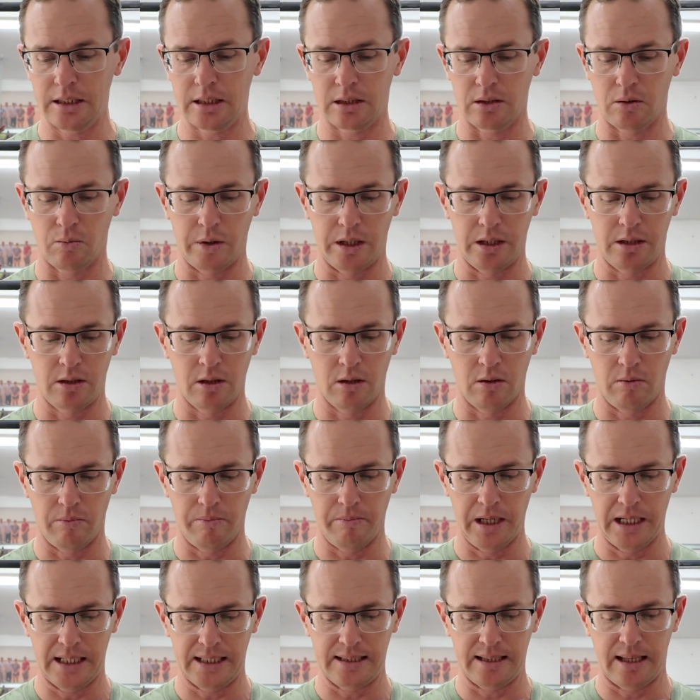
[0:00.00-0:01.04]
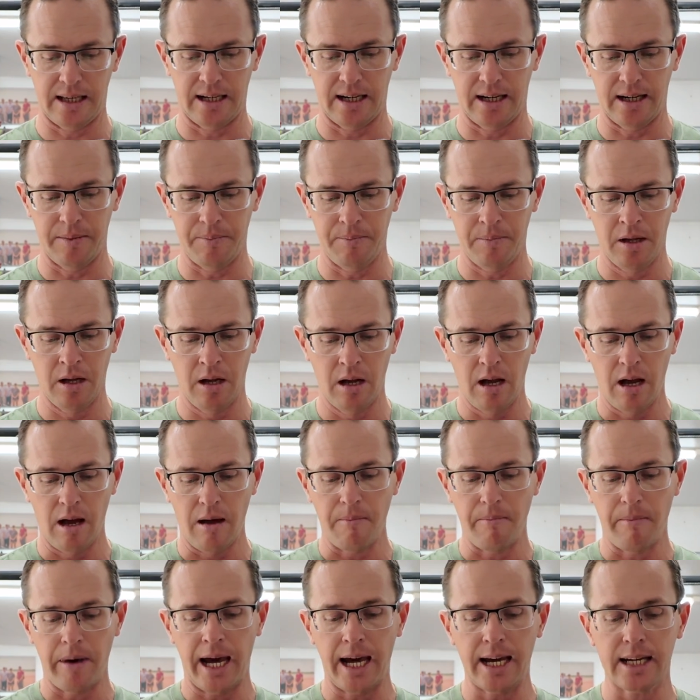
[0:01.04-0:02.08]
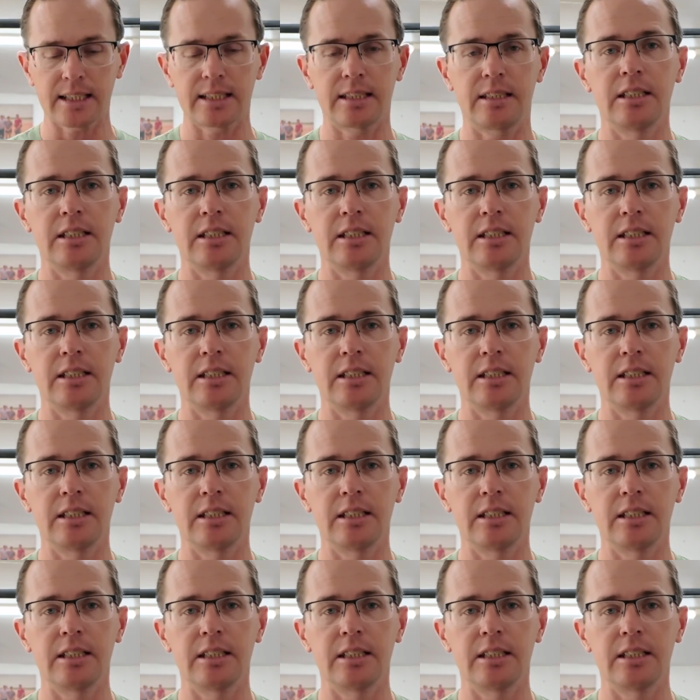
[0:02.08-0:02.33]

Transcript: so we don't mix that up. Max